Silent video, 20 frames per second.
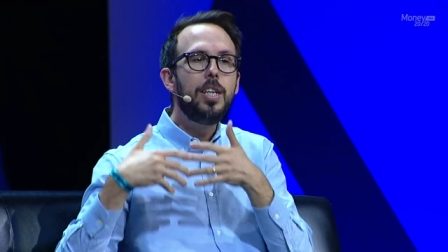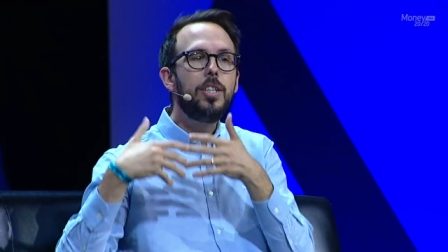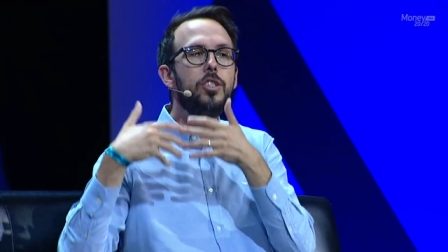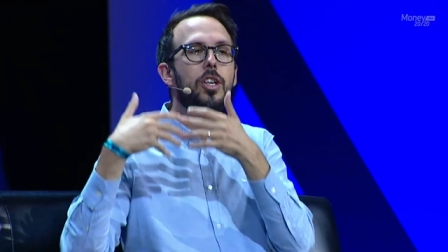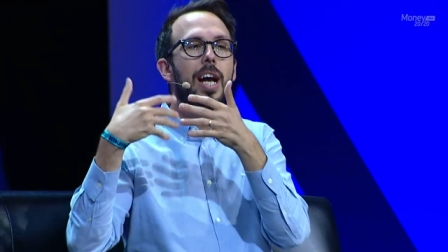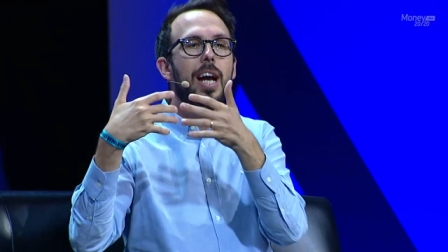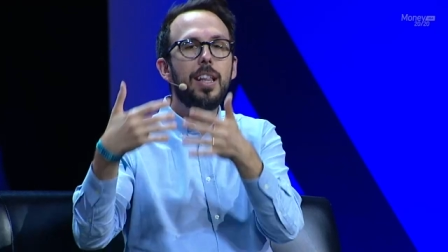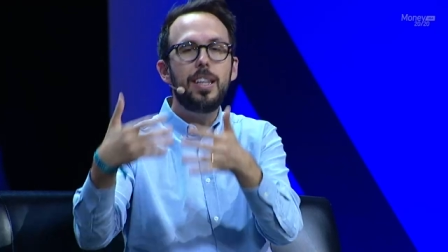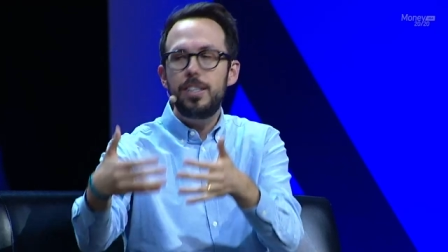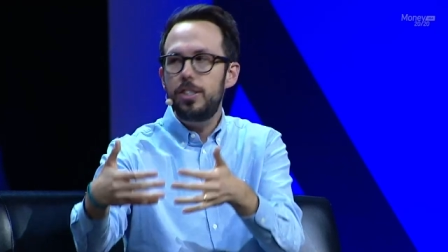
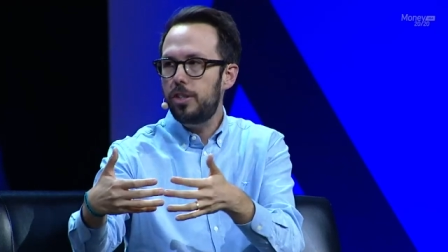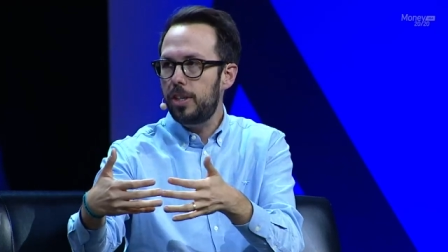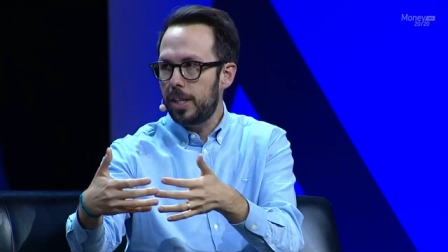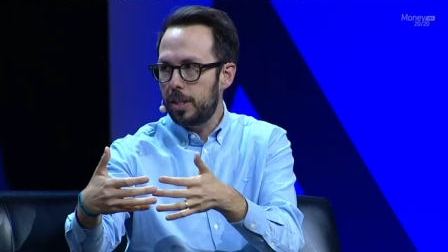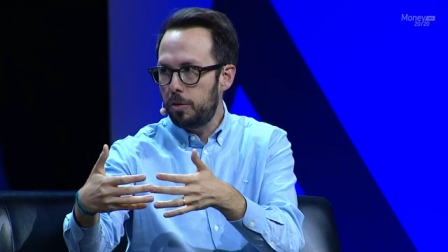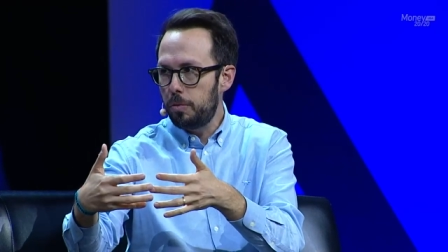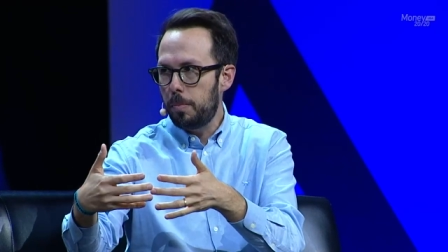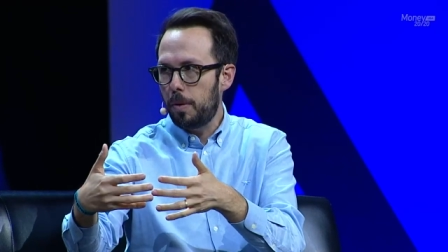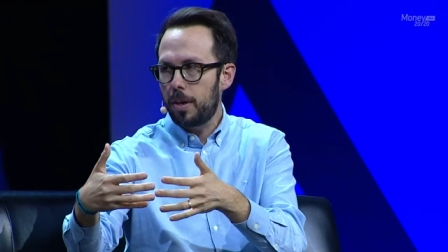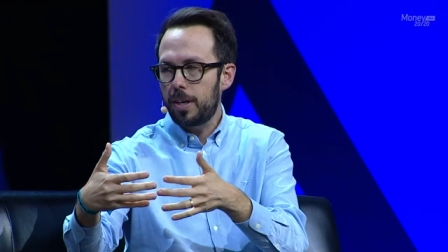challenging
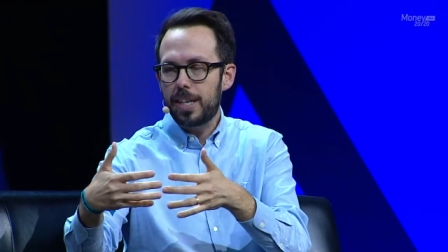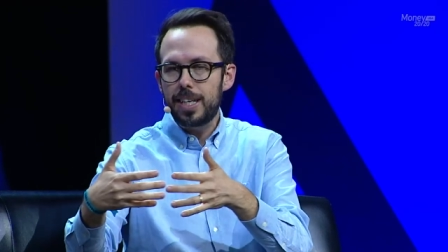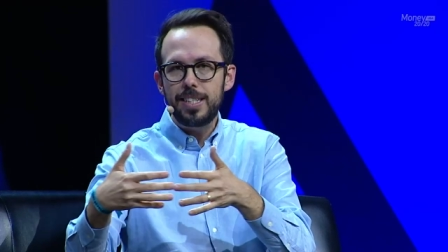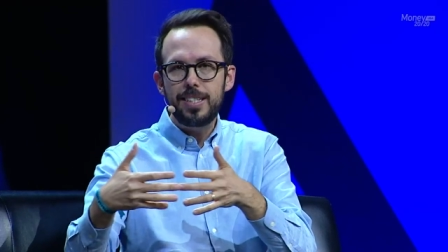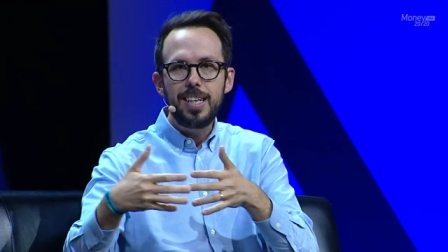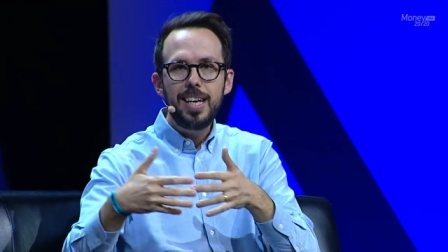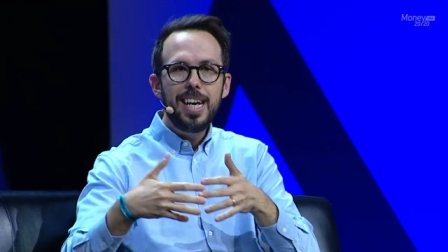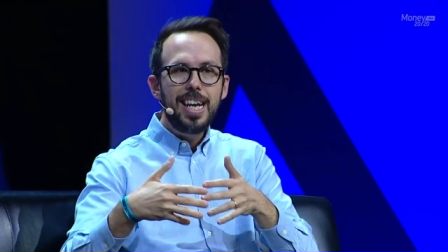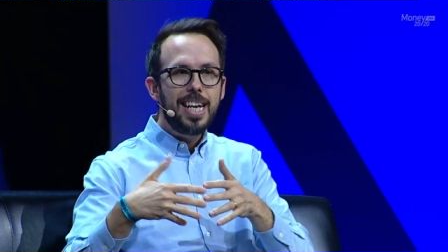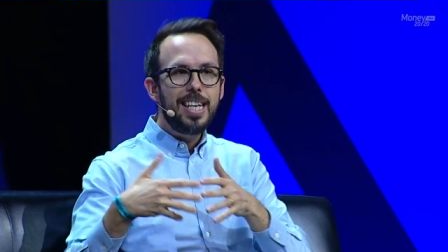new
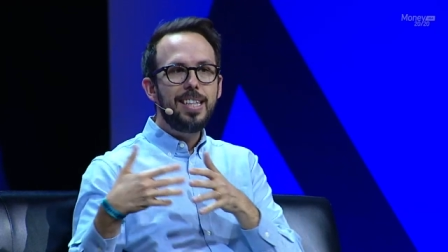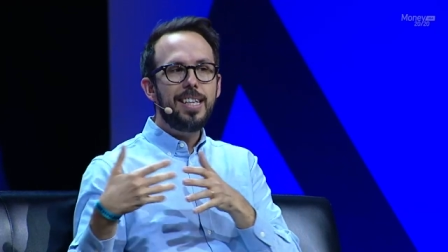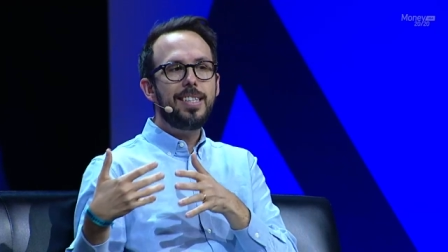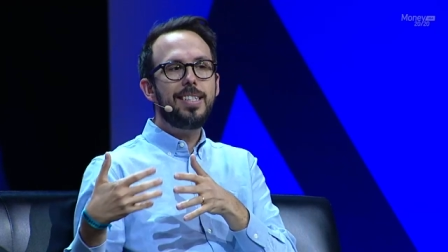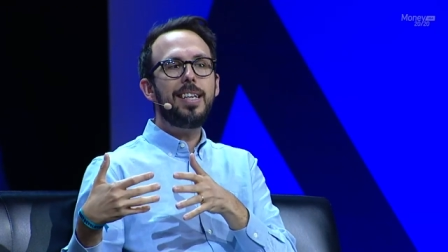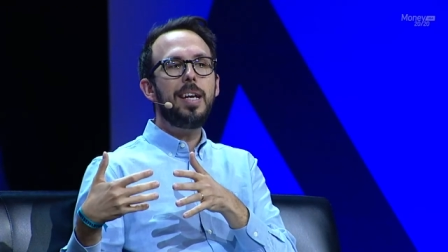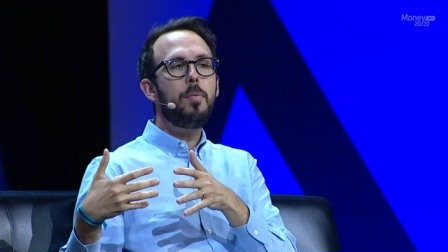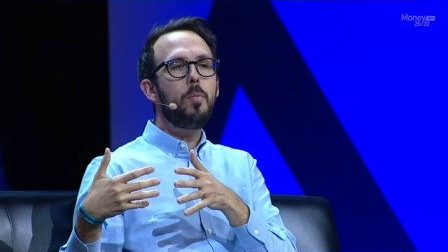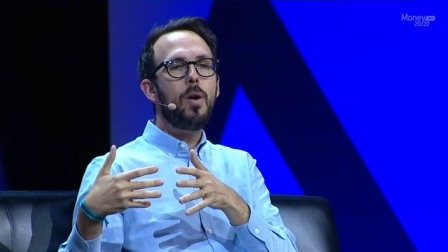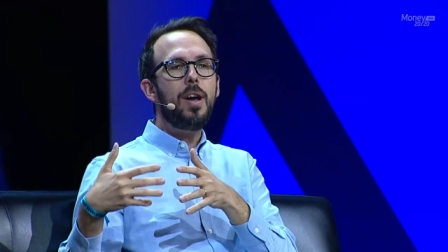markets in the
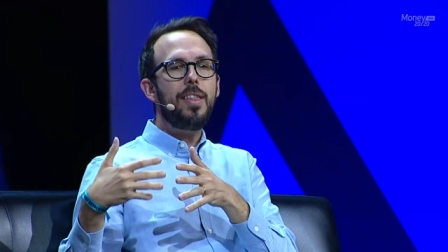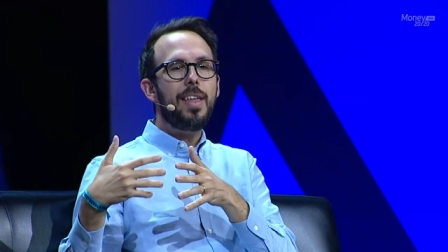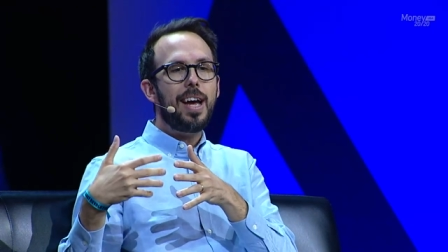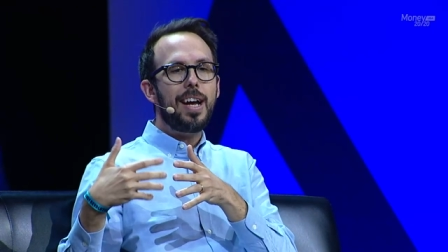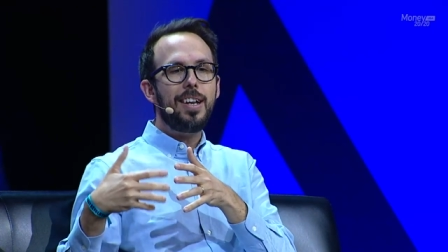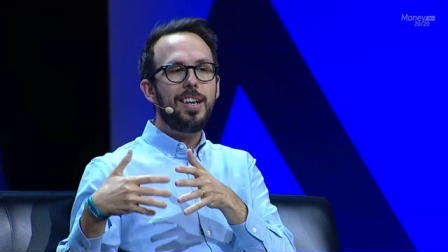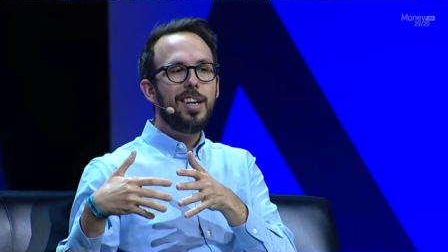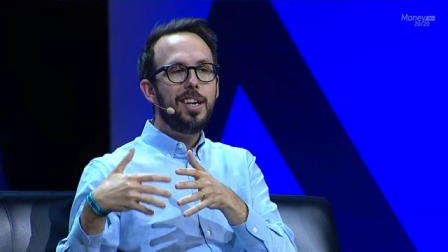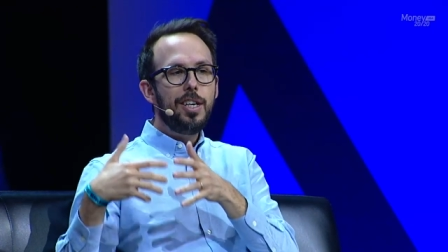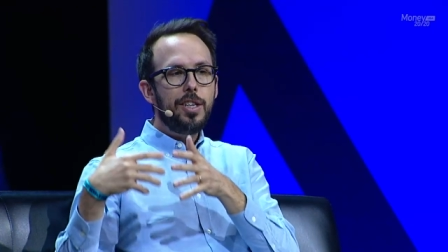same way
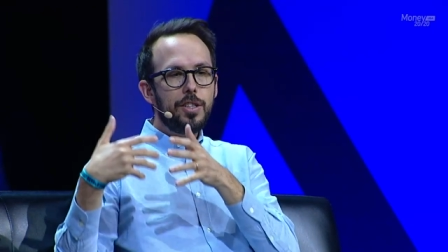that